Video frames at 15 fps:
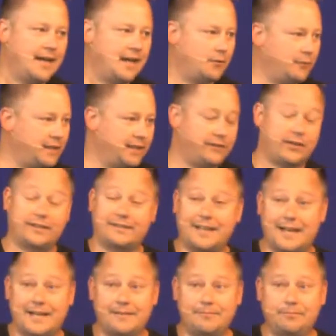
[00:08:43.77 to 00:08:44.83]
and we live at a
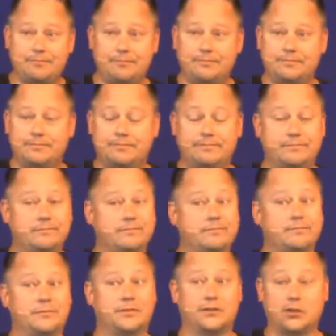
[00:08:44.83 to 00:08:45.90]
time
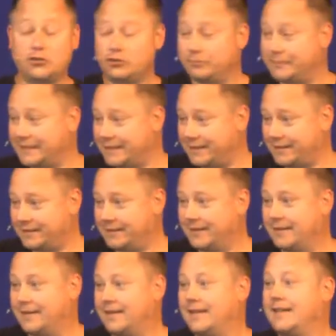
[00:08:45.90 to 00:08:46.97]
with social media
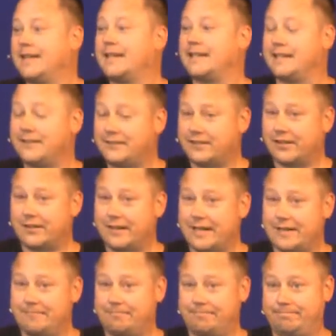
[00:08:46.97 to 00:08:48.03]
and
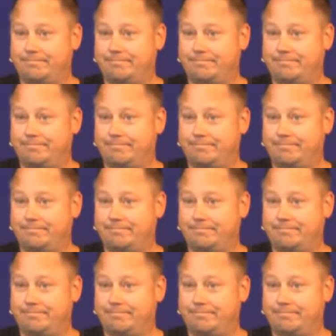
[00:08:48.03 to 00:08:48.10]
Instagram